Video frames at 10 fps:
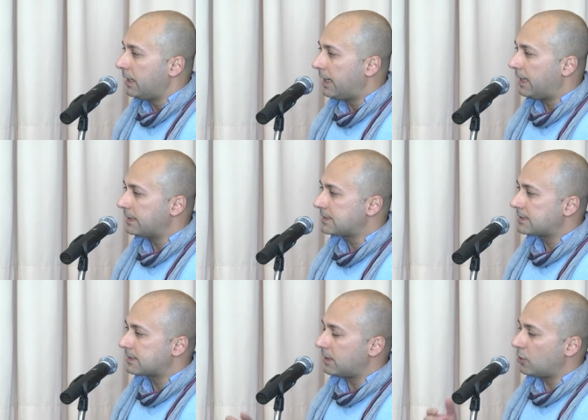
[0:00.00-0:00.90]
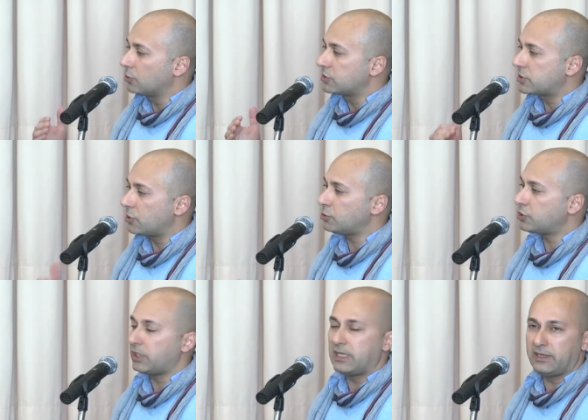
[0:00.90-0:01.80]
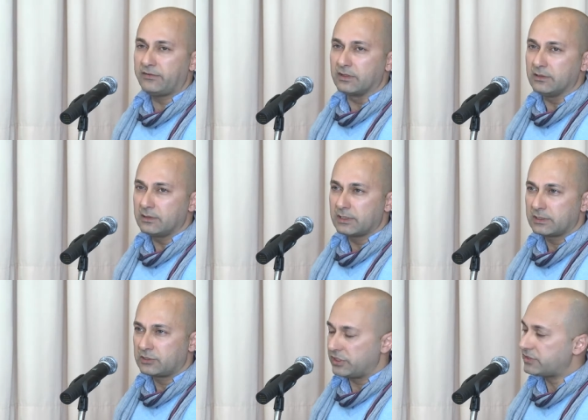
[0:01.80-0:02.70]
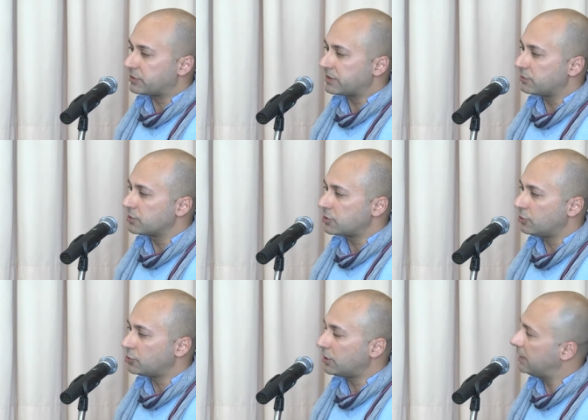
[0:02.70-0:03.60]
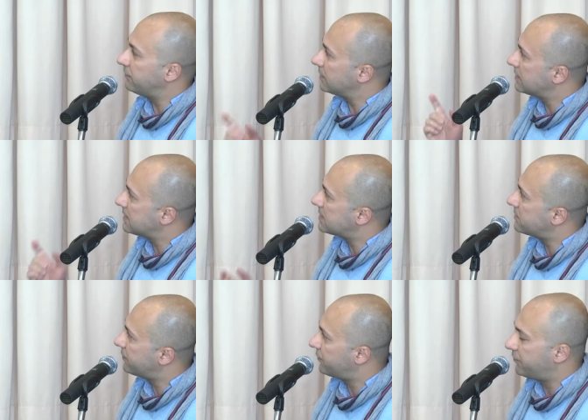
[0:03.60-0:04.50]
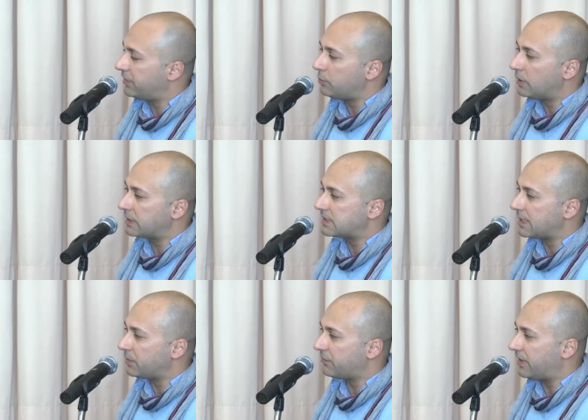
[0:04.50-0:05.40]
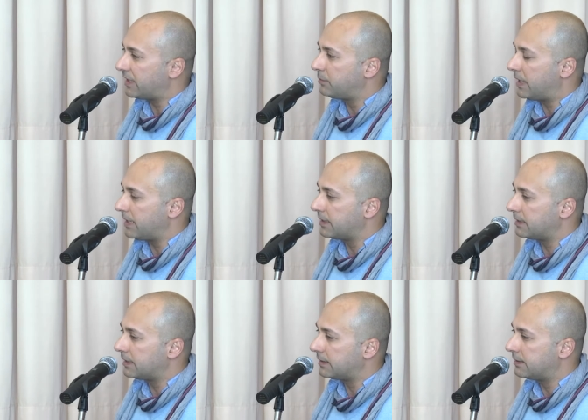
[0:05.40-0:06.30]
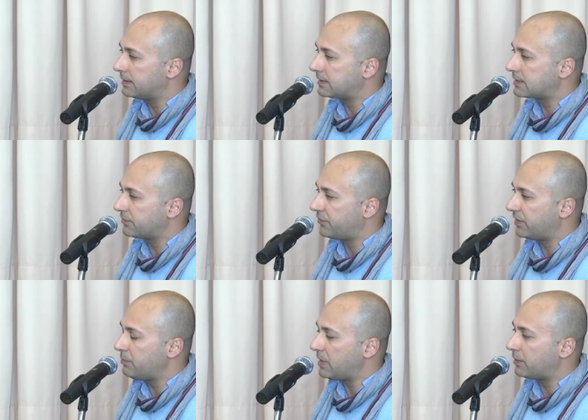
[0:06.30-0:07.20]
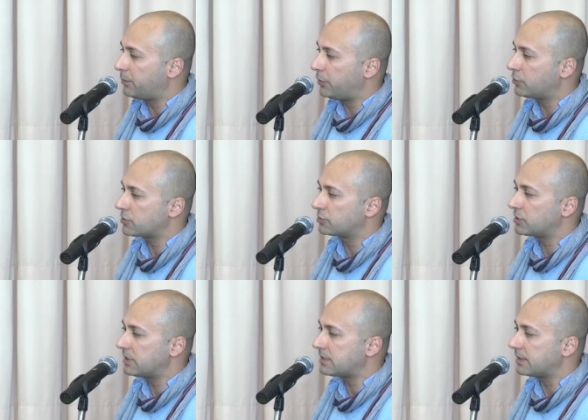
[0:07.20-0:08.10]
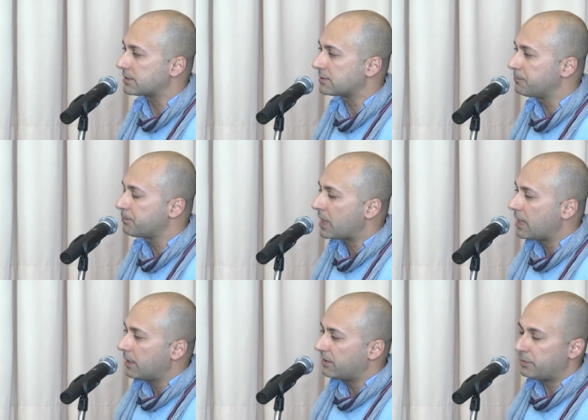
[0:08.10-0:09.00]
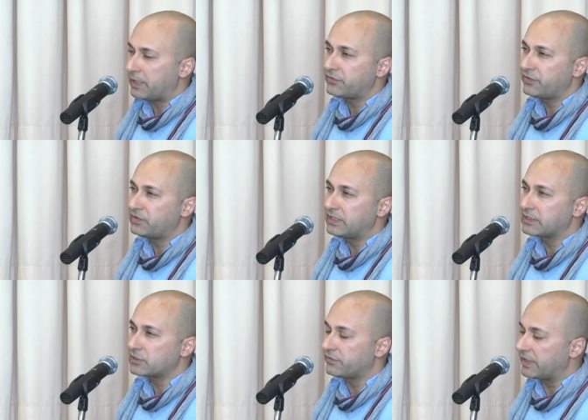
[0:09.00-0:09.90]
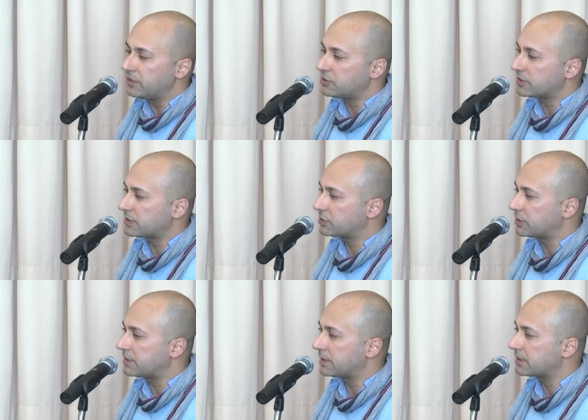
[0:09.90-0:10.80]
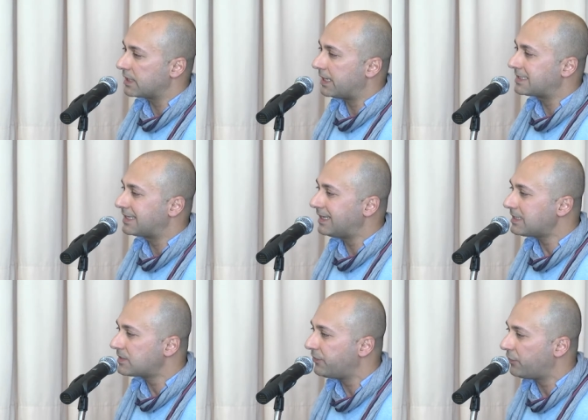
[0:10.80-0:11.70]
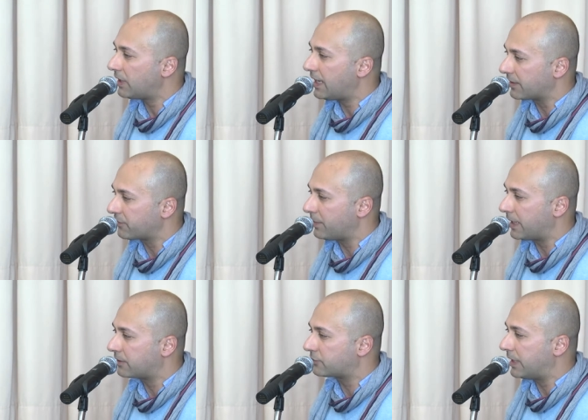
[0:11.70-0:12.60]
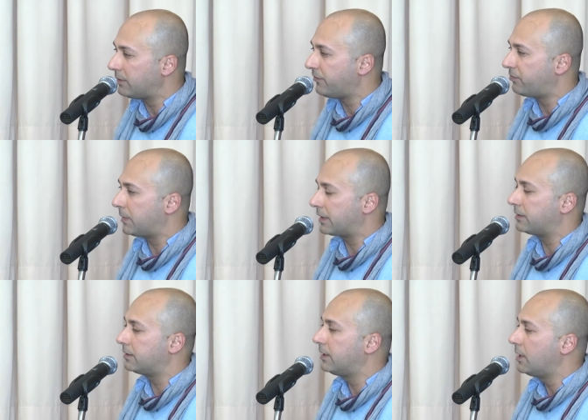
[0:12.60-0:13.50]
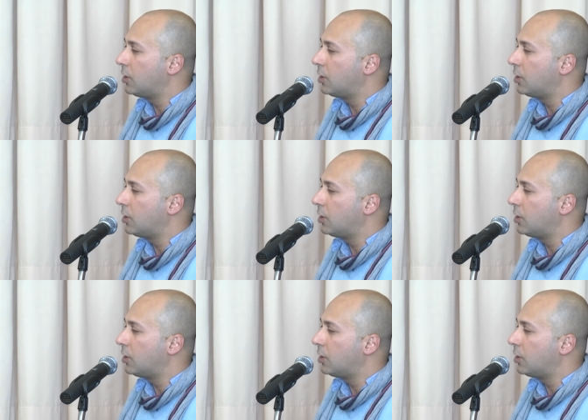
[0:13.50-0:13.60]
As on social level, distrust on social level is very well exemplified by this female person. She says, about 50 years of age, she says, as a lesson for life, my grandmother